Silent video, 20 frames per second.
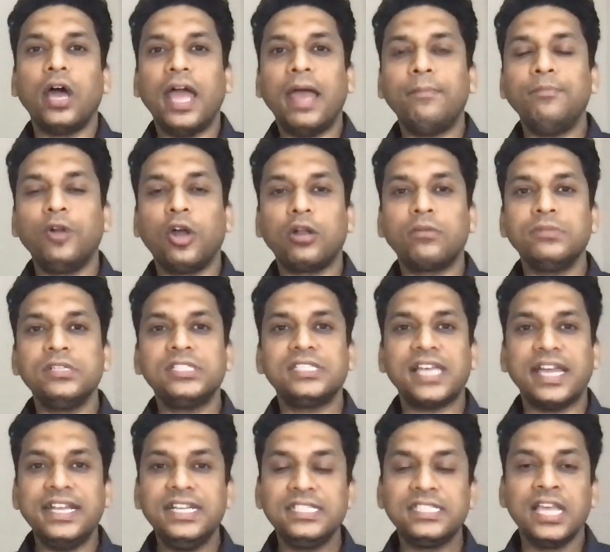abnormal
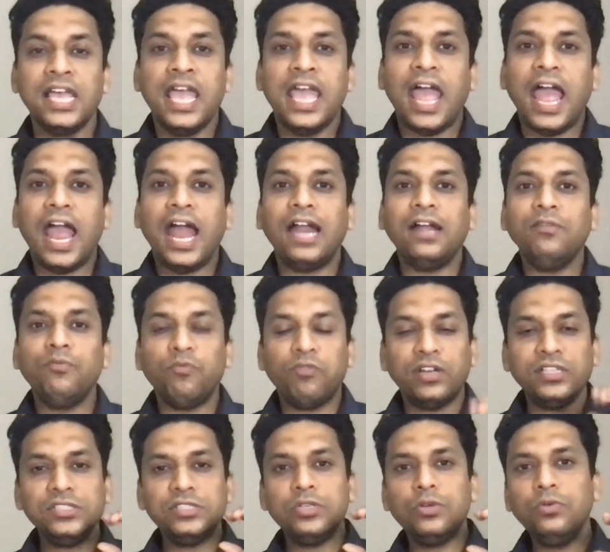sites and
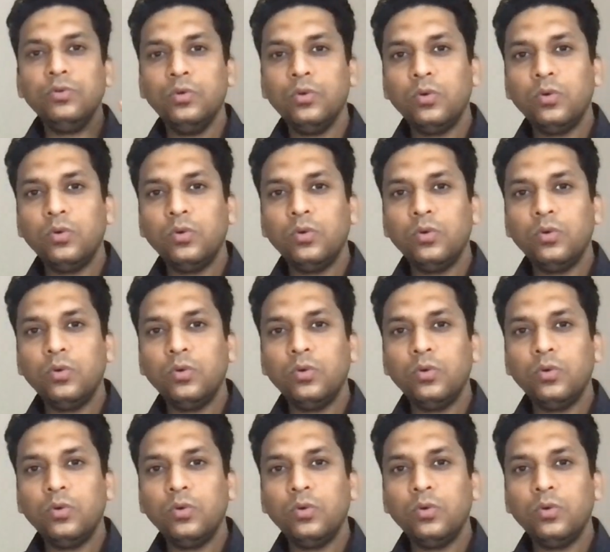once you